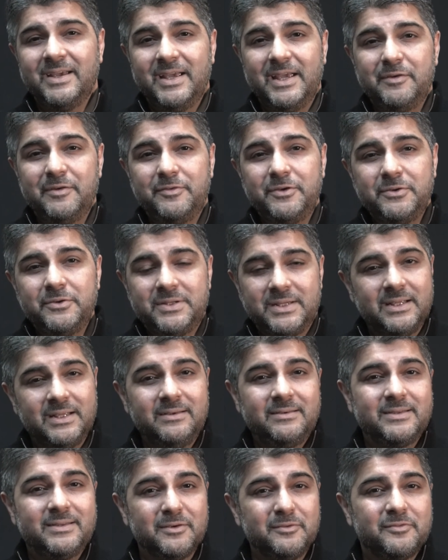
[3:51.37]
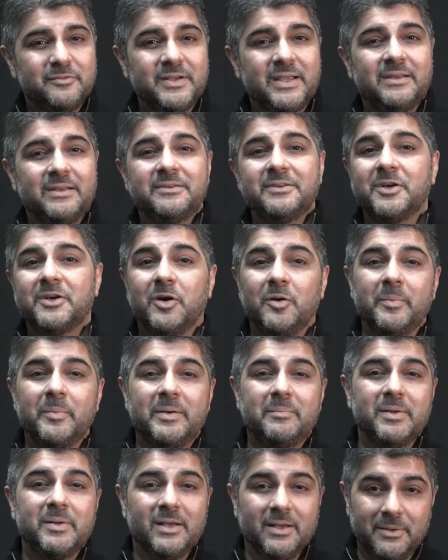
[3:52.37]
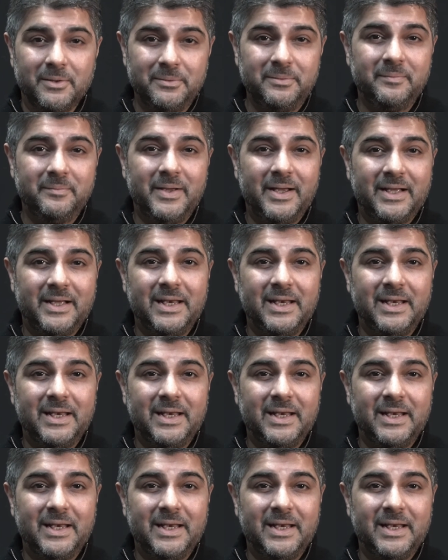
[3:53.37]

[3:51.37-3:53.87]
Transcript: If you did, don't forget to comment below,